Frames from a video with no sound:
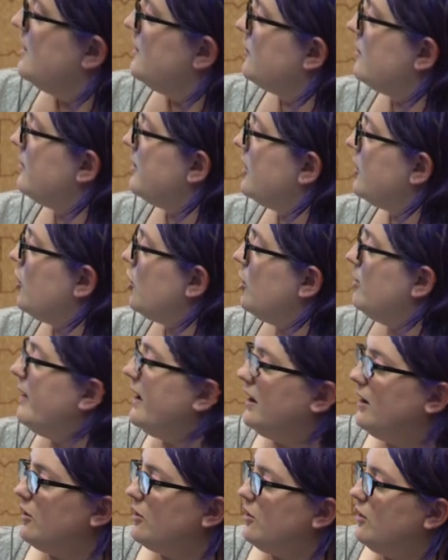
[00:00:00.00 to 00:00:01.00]
So I'm going to curl
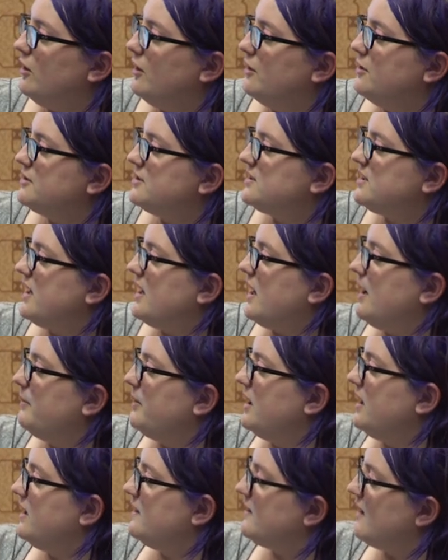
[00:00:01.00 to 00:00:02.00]
my local host and I'm
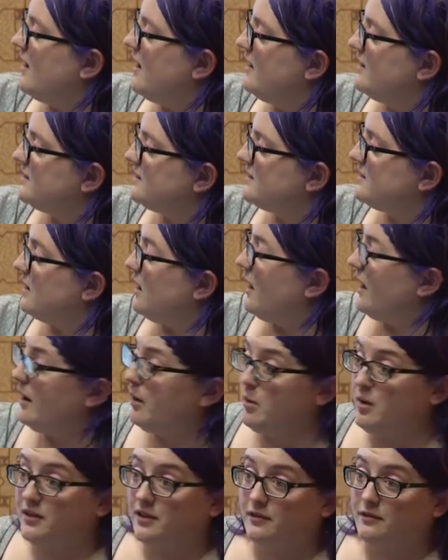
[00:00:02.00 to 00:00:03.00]
going to say uh,
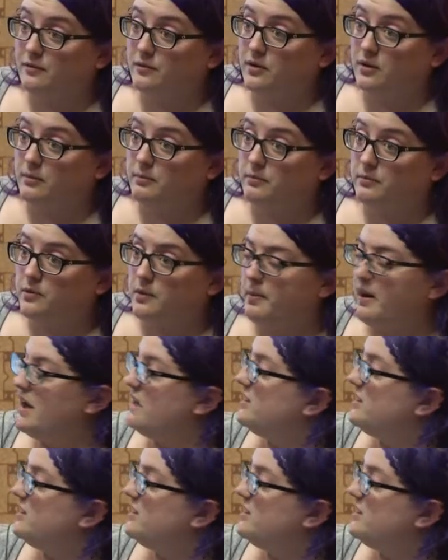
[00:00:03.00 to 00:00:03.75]
I want the, the, the